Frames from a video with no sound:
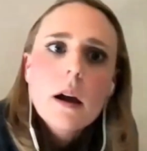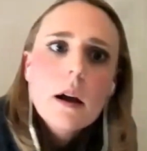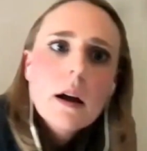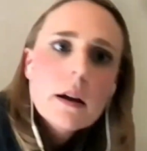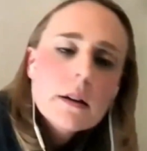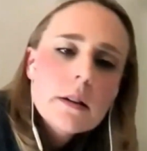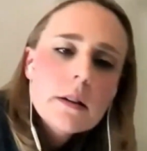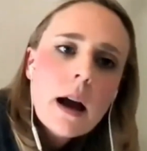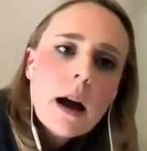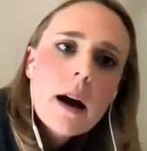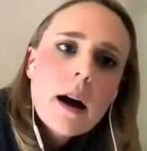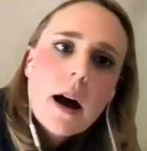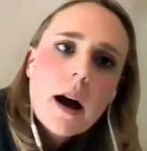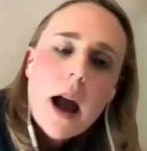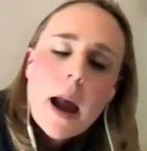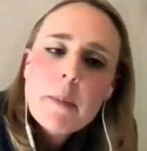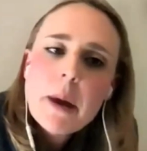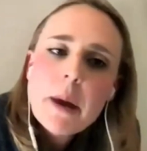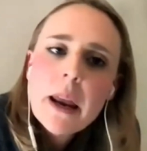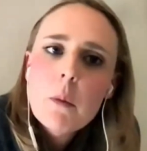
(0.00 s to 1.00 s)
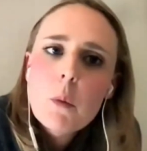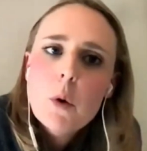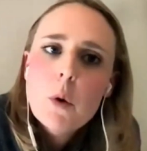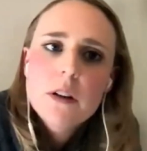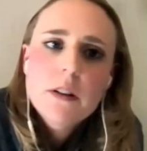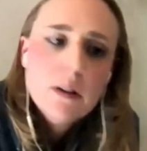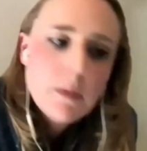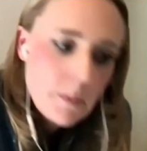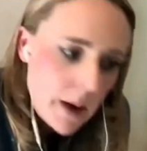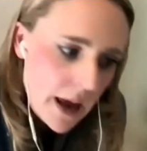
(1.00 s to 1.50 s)
Yeah, I mean, it would
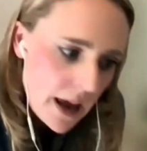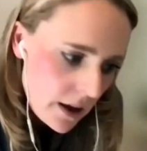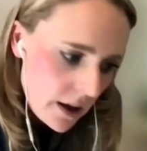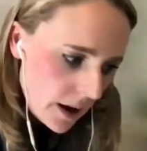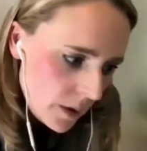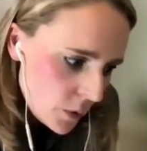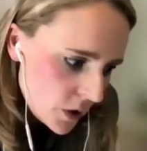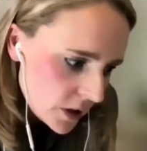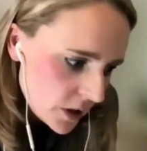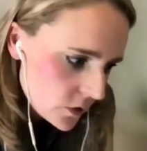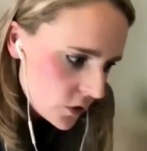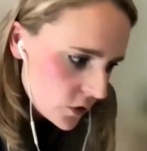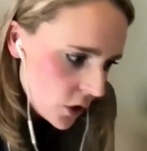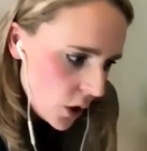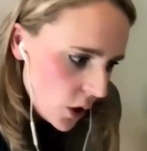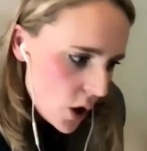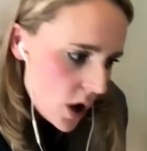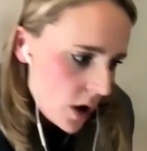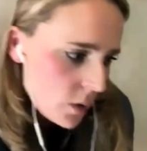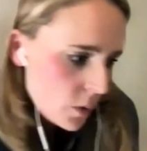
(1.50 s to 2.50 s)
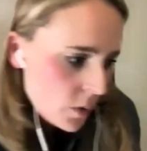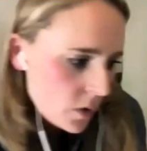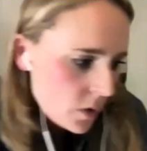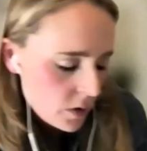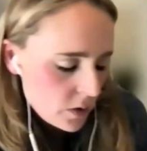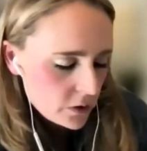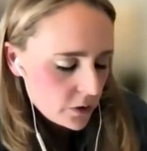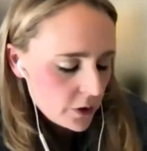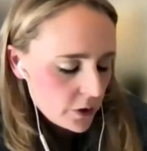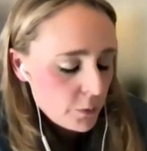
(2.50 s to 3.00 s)
depend. It would turn
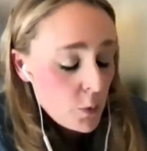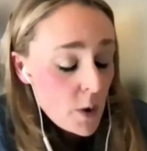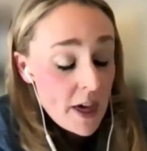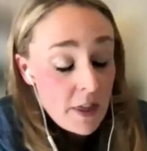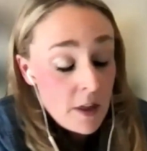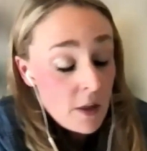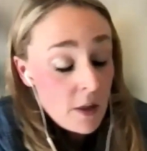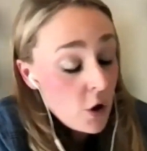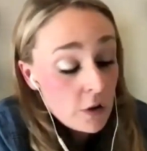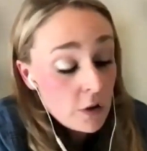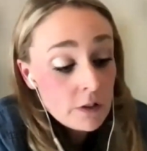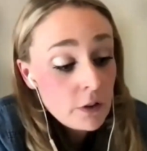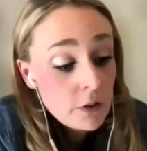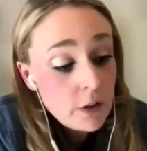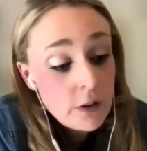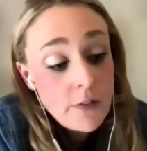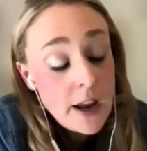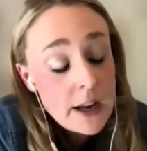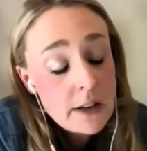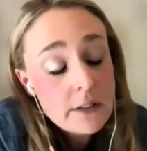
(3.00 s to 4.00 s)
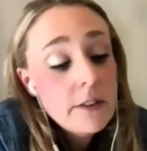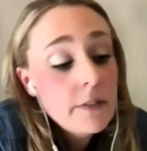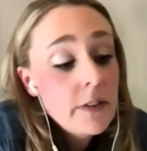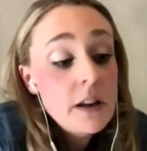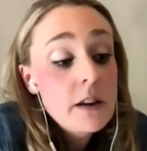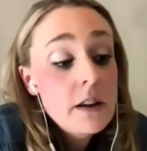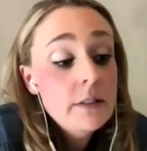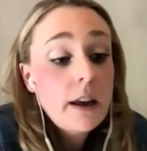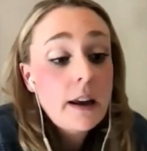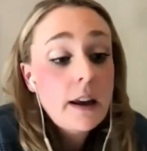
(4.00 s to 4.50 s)
sort of whether those sorts of
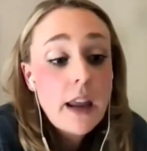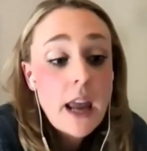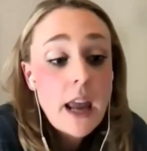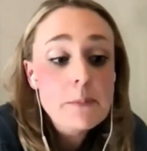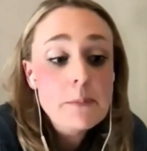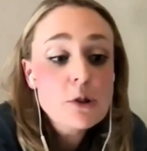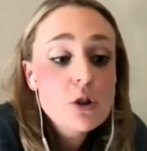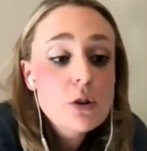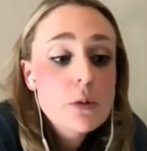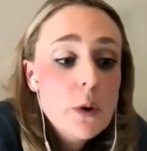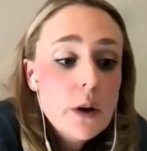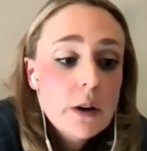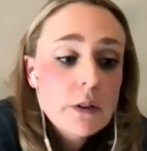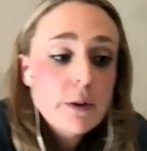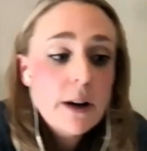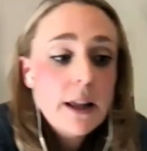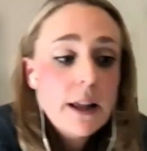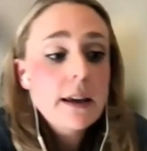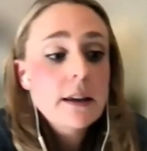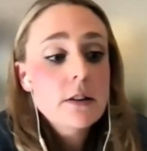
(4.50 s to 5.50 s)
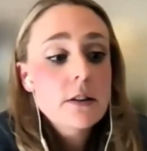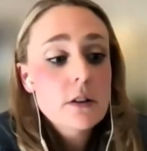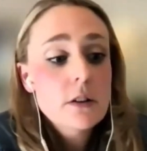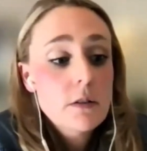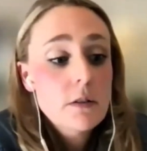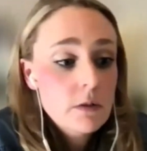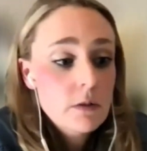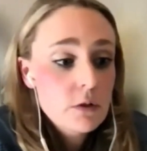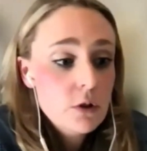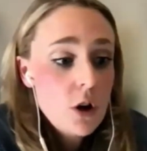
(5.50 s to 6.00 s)
activities are captured would really
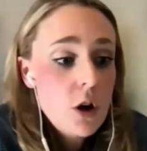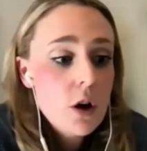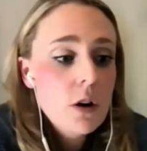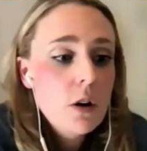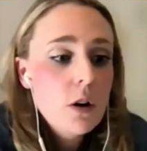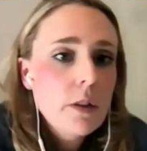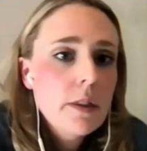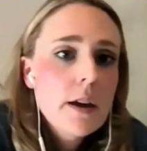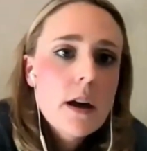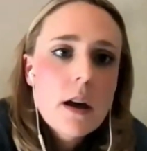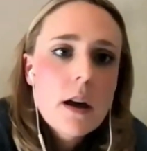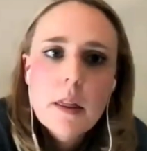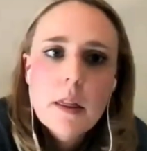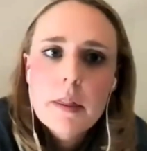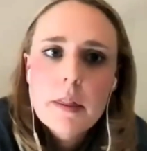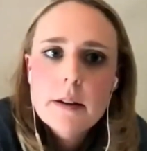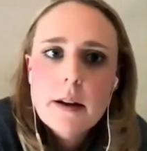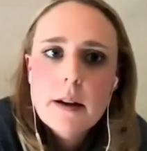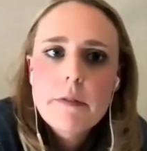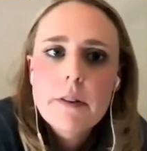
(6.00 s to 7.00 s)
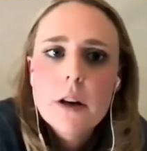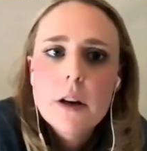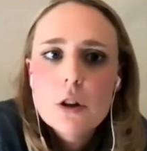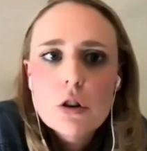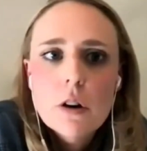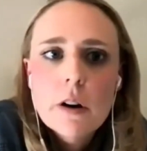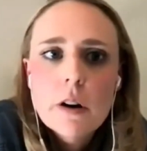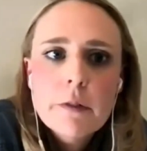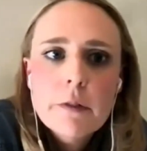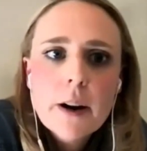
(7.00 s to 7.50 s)
turn on the
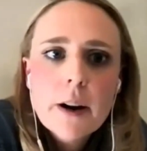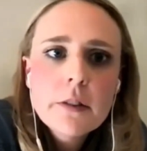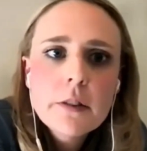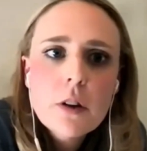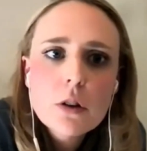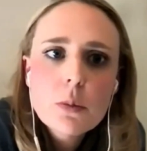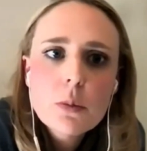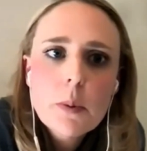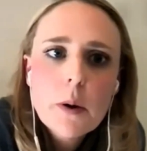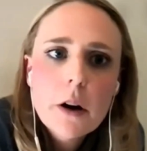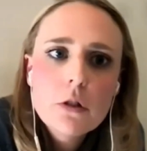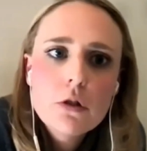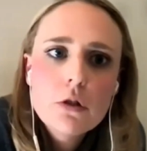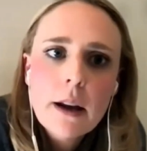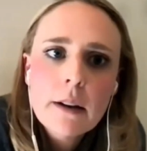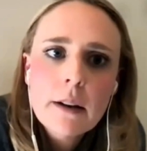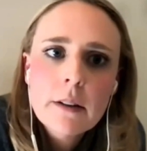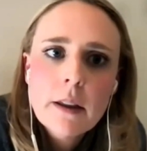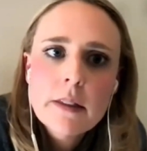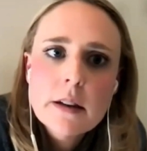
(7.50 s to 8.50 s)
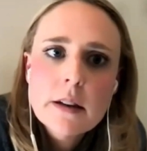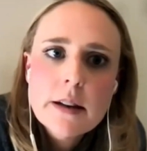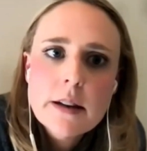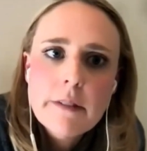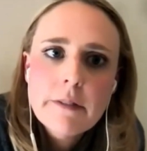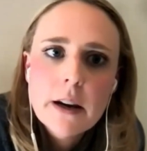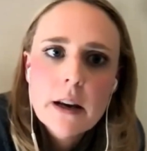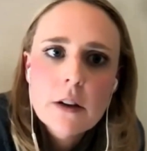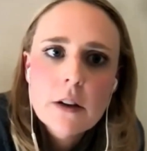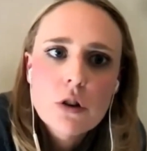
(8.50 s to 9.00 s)
definition of research project and the
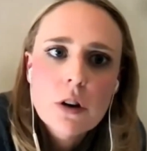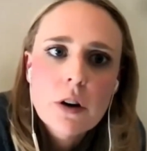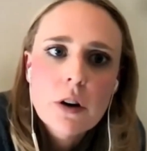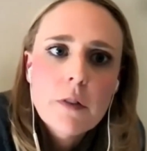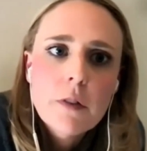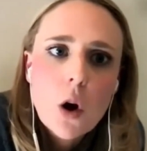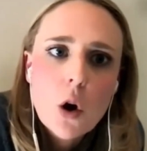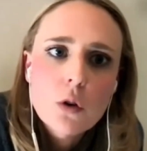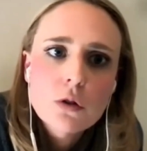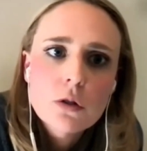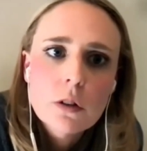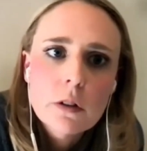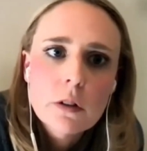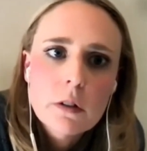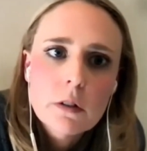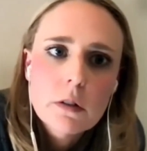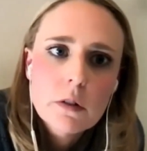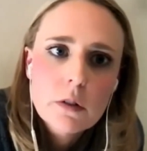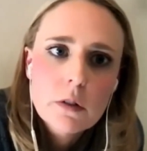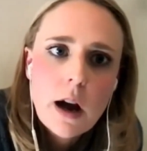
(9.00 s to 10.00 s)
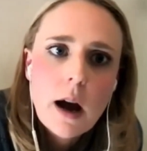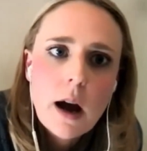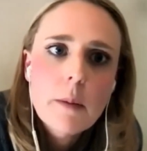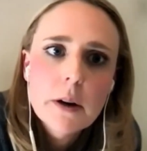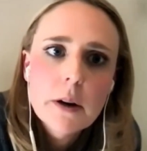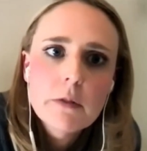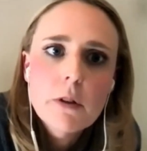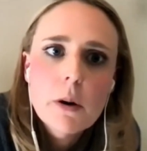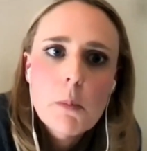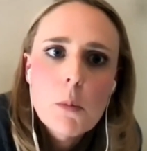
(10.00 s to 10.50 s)
definition of ocean
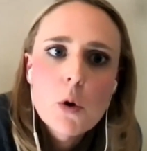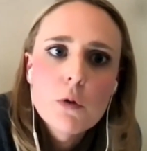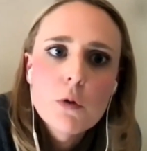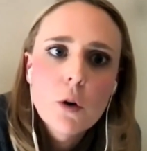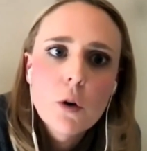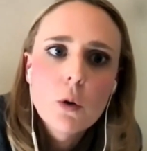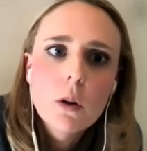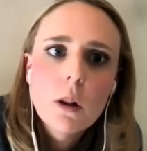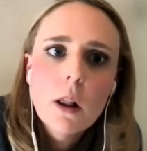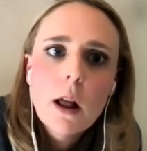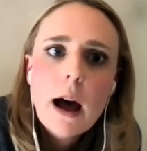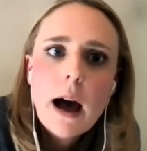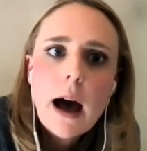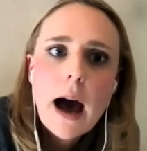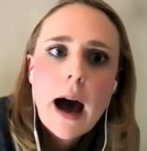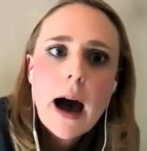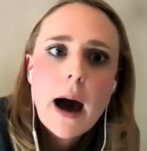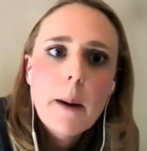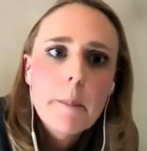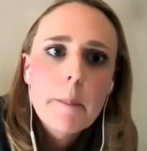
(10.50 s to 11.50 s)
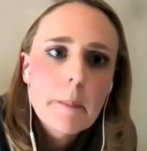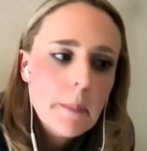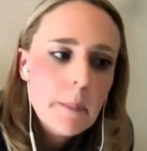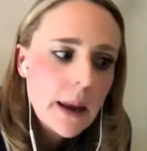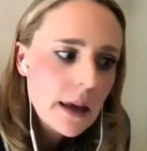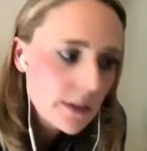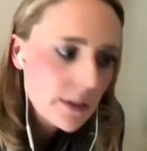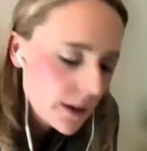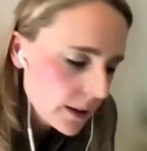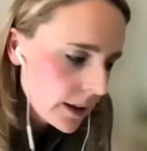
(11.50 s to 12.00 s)
carbon removal
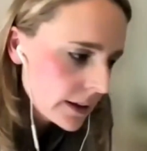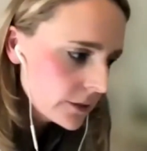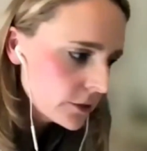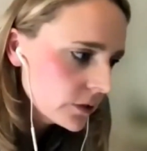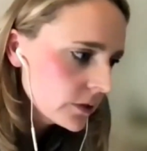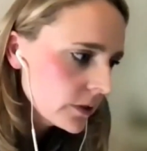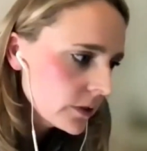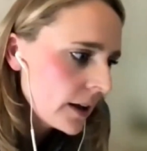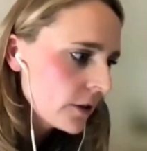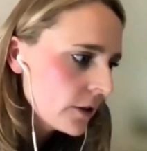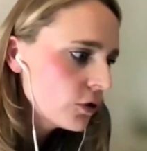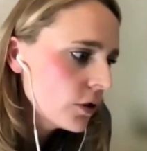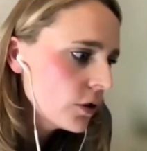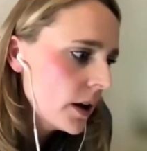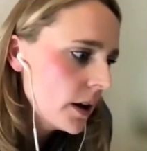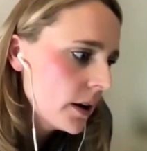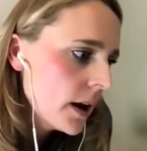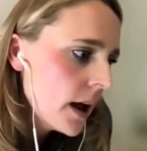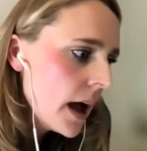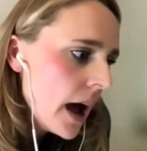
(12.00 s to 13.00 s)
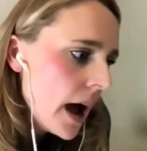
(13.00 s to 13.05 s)
in the legislation.